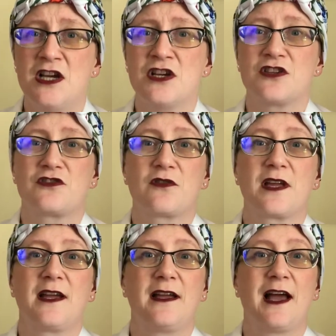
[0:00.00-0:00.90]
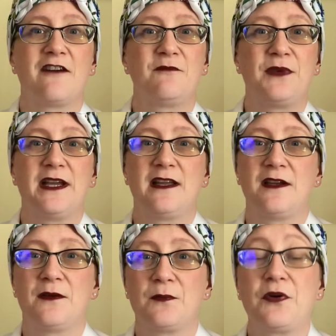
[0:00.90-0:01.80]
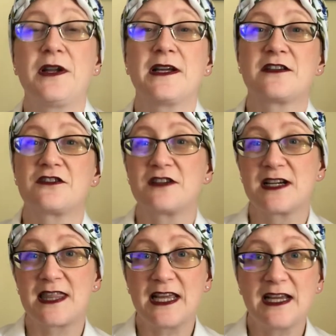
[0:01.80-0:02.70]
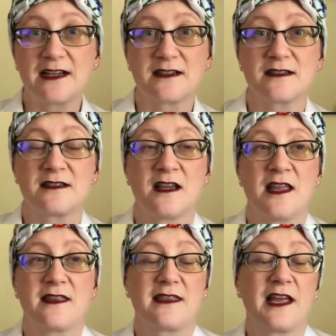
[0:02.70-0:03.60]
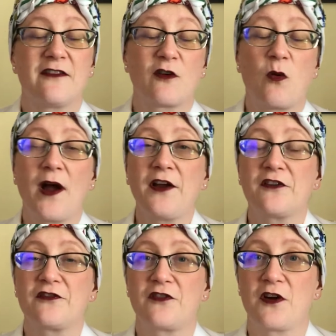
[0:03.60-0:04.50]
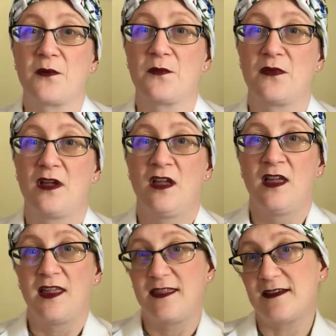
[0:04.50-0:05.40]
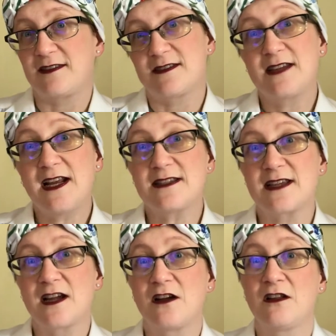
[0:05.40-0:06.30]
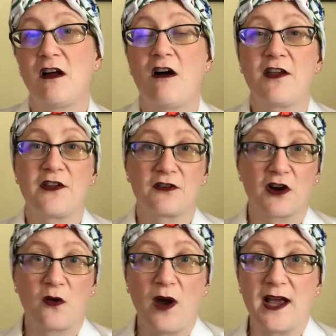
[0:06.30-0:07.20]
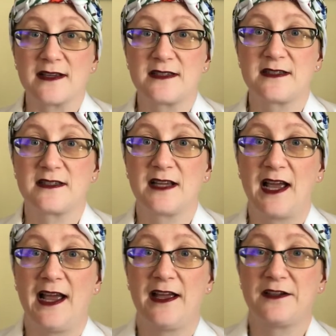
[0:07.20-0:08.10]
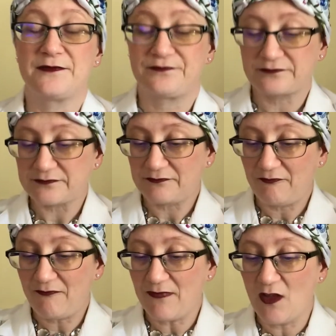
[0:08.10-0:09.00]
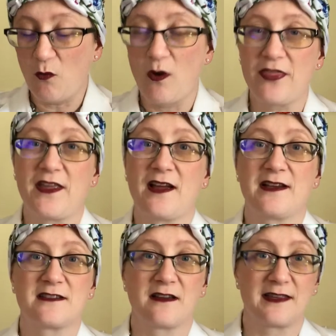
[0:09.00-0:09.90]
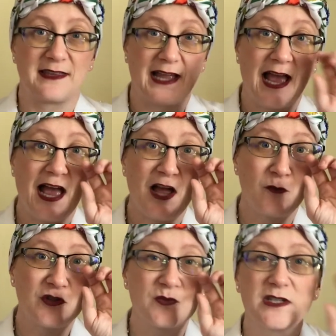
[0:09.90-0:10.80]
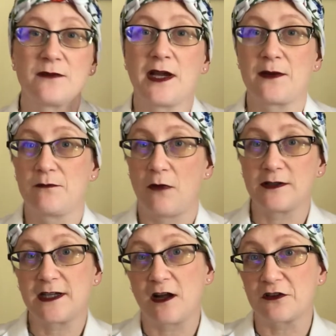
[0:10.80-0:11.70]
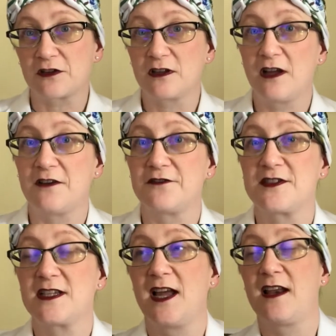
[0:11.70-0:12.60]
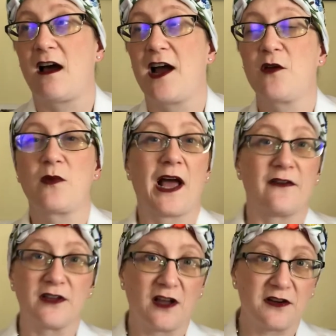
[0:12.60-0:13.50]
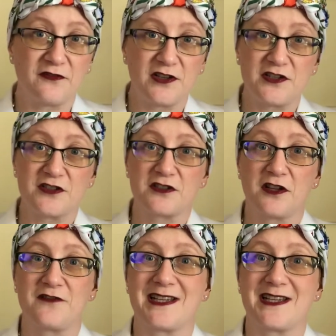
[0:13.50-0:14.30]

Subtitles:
So they have been putting certain things that they have acquired from this estate sale on their requests. And one thing I saw that they had, which was like multicolored gloves, and I don't have a lot of vintage gloves.